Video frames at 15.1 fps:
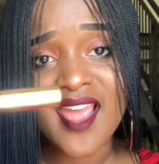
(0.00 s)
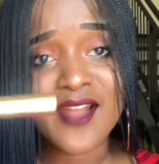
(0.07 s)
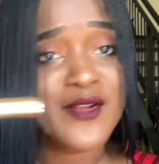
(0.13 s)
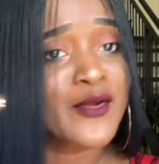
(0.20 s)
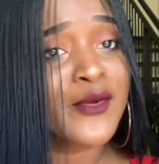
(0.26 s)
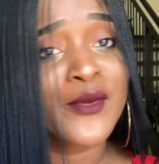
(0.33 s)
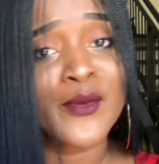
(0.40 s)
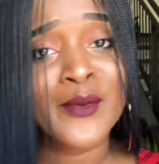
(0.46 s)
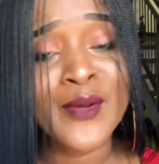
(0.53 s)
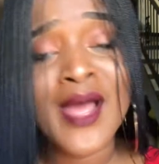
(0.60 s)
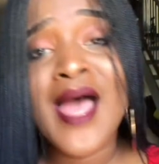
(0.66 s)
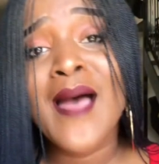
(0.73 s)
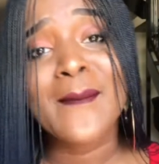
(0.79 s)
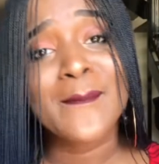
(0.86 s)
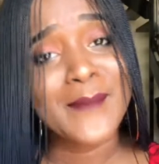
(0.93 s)
I don't know,
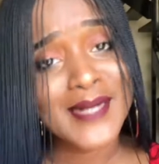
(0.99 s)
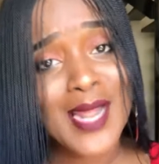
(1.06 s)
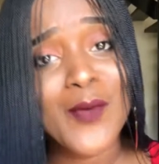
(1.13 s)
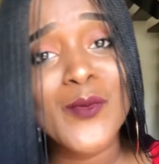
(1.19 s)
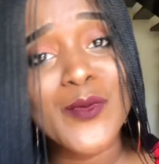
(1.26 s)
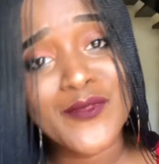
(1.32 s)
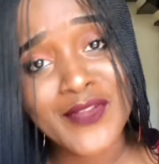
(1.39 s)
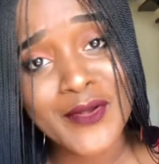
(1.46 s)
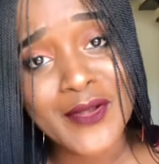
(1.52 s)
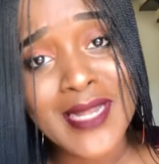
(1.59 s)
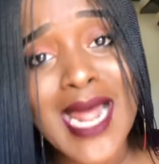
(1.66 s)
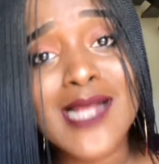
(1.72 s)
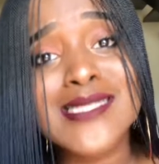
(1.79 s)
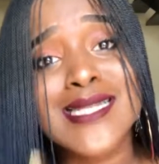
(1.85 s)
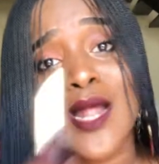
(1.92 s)
but I will figure it
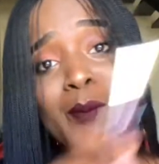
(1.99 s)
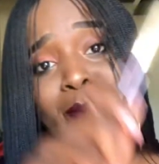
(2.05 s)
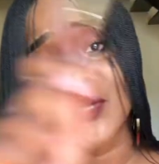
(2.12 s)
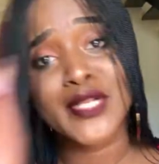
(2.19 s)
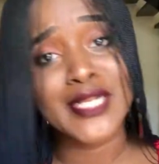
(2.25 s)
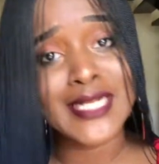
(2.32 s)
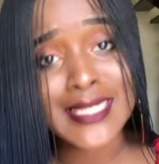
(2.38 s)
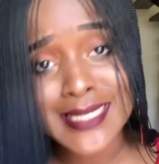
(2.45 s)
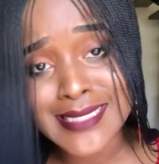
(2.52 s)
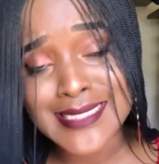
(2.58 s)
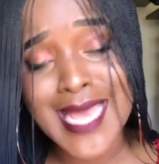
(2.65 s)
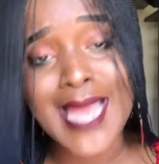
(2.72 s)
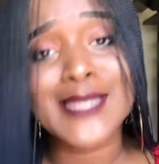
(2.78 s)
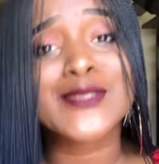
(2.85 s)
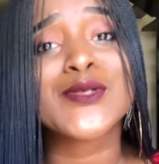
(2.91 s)
out and I'll put it in the
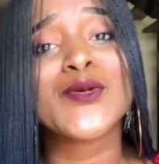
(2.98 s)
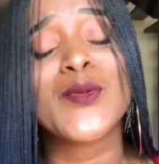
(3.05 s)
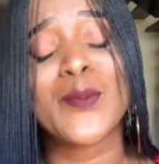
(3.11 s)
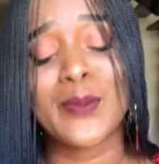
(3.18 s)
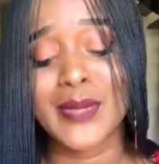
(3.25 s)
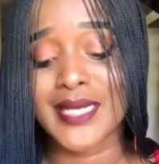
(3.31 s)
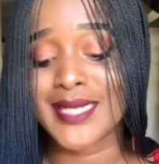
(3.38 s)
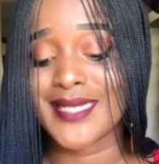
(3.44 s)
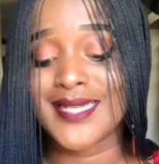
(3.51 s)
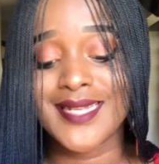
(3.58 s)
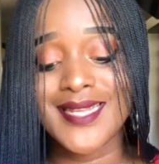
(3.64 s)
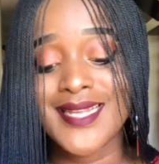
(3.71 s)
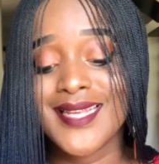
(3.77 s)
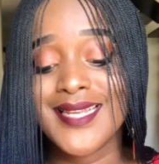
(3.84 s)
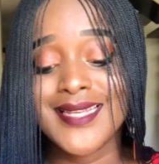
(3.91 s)
title. But
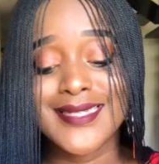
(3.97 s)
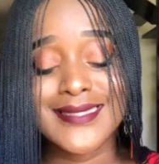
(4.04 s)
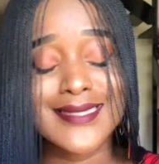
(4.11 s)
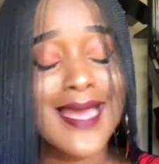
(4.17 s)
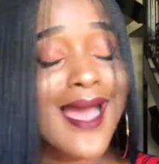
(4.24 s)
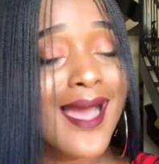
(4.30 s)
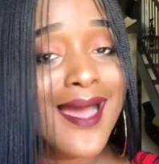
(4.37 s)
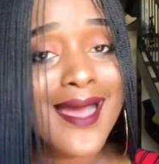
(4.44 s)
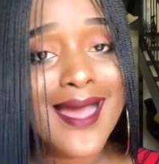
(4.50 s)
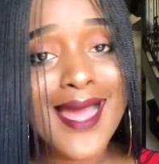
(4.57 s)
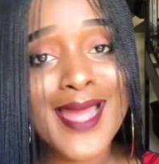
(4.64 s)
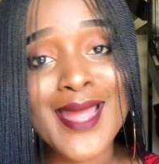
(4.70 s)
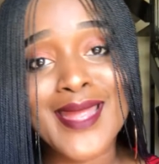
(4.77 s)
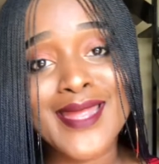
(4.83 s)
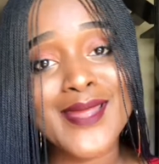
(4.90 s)
yeah,
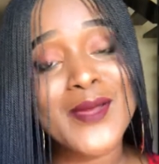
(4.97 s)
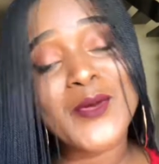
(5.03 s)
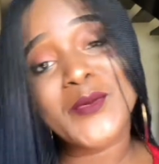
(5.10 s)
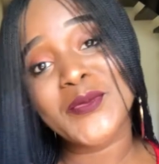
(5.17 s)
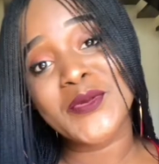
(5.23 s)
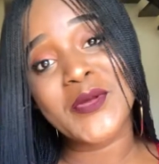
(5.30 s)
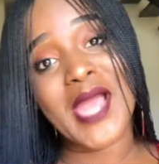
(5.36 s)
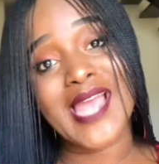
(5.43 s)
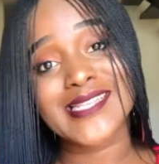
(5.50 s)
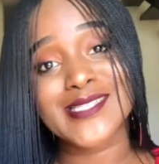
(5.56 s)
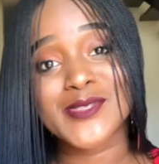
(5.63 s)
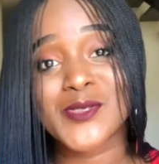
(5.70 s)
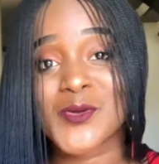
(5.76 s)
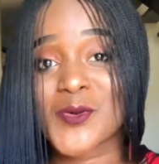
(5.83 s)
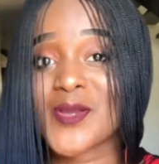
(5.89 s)
I hope you guys
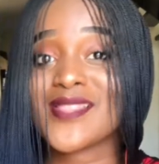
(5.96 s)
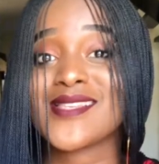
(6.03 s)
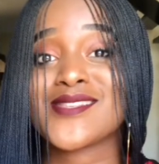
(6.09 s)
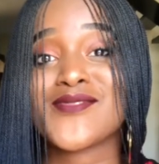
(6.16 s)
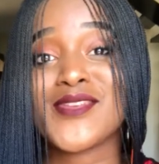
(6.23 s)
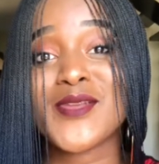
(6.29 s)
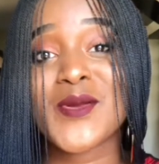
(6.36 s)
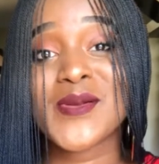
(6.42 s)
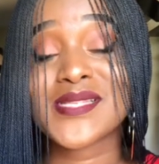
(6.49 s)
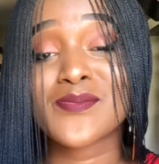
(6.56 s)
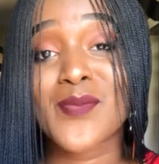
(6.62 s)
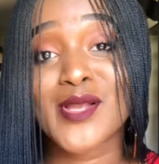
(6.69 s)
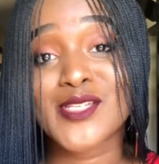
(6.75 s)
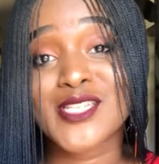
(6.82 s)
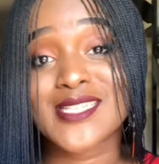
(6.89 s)
enjoyed this video as
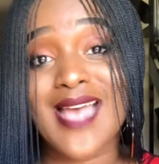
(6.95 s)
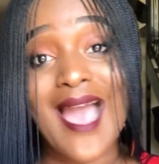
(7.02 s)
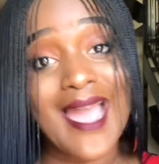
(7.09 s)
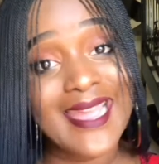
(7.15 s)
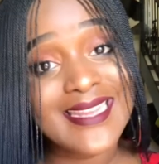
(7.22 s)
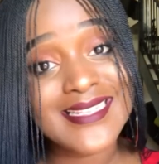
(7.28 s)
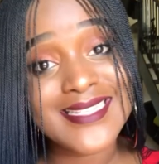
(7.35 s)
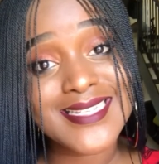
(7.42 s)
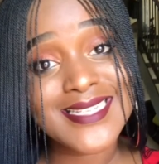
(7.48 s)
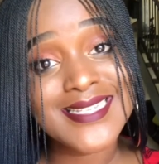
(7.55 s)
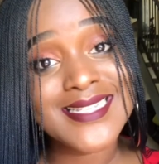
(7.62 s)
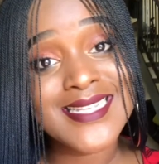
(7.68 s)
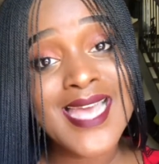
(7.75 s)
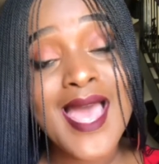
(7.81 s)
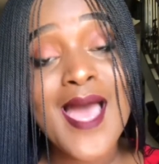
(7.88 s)
much as I
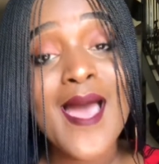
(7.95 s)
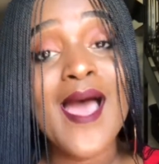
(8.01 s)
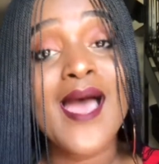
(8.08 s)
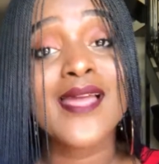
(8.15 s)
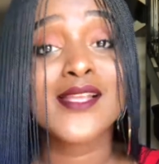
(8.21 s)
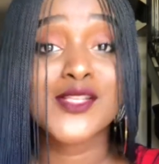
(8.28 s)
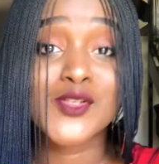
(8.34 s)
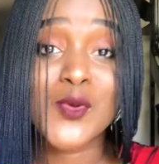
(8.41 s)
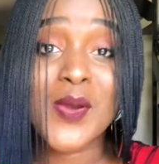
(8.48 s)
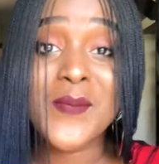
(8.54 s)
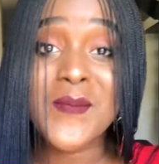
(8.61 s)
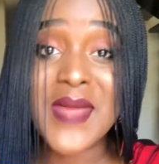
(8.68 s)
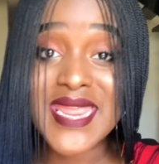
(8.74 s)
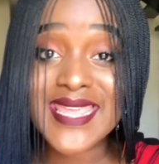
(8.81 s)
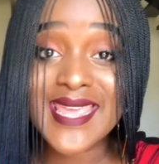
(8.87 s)
did enjoy
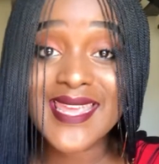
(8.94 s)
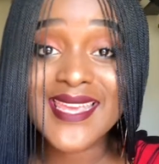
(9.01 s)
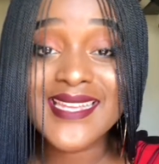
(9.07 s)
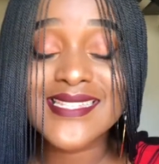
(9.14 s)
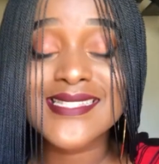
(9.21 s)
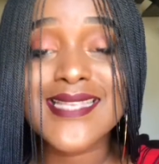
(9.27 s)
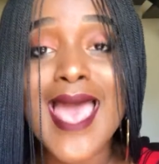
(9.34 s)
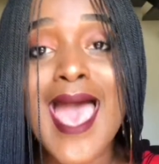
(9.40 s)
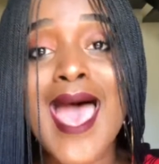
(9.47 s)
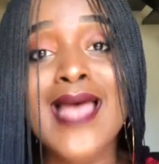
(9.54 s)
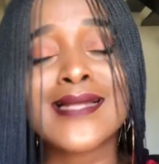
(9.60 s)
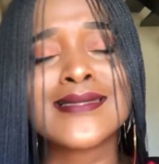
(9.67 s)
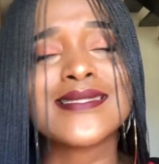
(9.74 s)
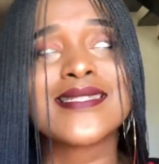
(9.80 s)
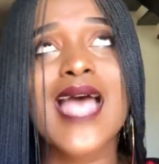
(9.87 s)
making it,
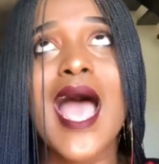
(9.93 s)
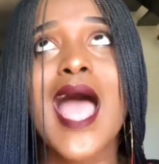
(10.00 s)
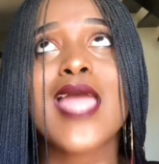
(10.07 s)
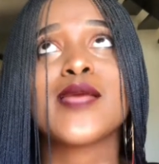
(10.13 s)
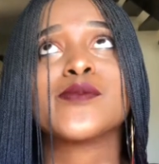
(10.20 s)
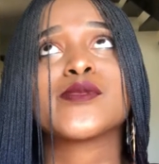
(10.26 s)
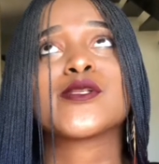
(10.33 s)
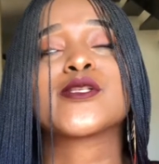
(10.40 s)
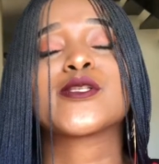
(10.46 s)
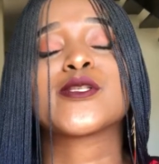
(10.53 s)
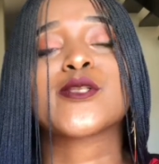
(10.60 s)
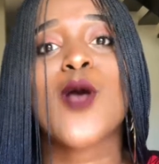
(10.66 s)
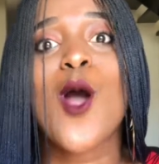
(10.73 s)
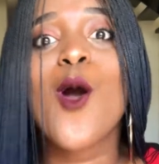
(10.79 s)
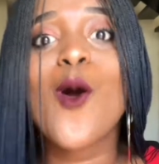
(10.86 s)
and I am
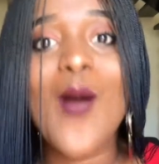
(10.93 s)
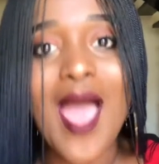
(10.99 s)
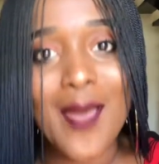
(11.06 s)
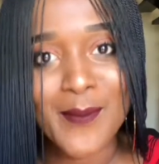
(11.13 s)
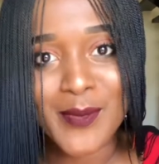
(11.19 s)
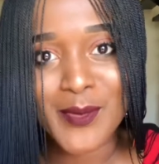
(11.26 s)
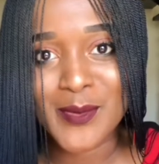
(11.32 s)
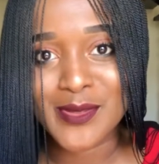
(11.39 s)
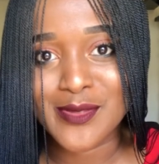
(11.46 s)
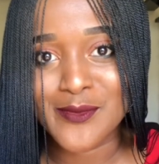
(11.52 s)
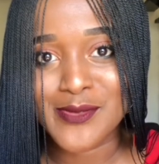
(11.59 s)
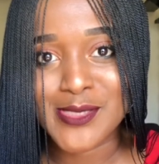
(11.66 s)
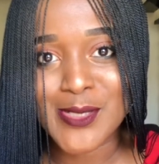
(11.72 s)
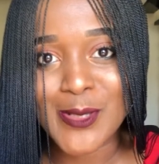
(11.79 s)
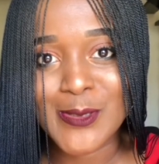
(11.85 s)
so happy with the
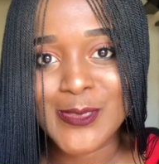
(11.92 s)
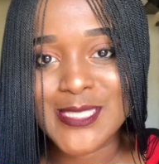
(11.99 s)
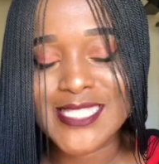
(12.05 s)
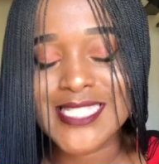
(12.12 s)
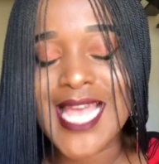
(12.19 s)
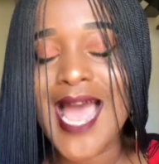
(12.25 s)
results.